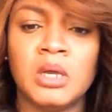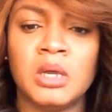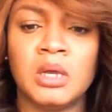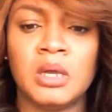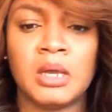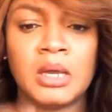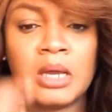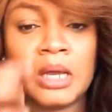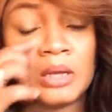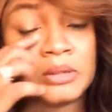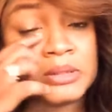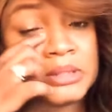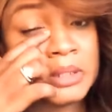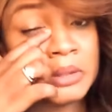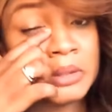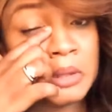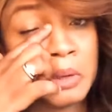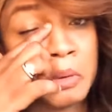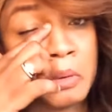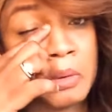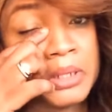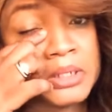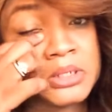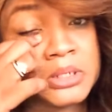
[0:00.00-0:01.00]
I'll take your
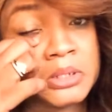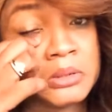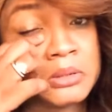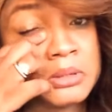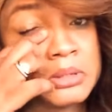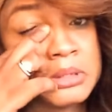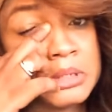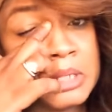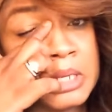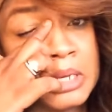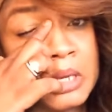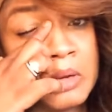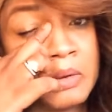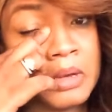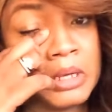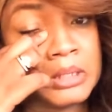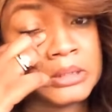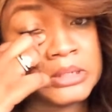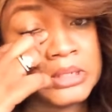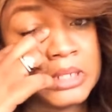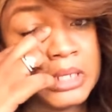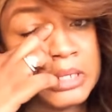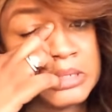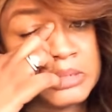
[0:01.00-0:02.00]
questions and I'll
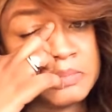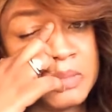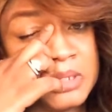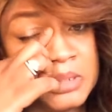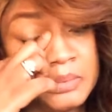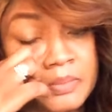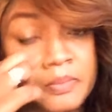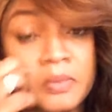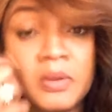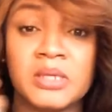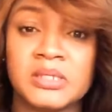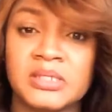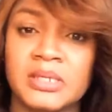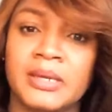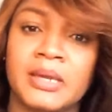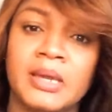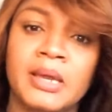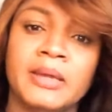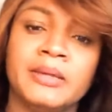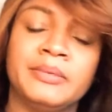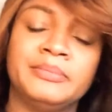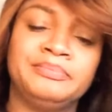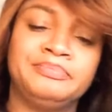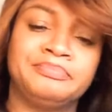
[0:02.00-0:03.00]
answer as many people as I
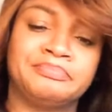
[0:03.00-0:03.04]
can.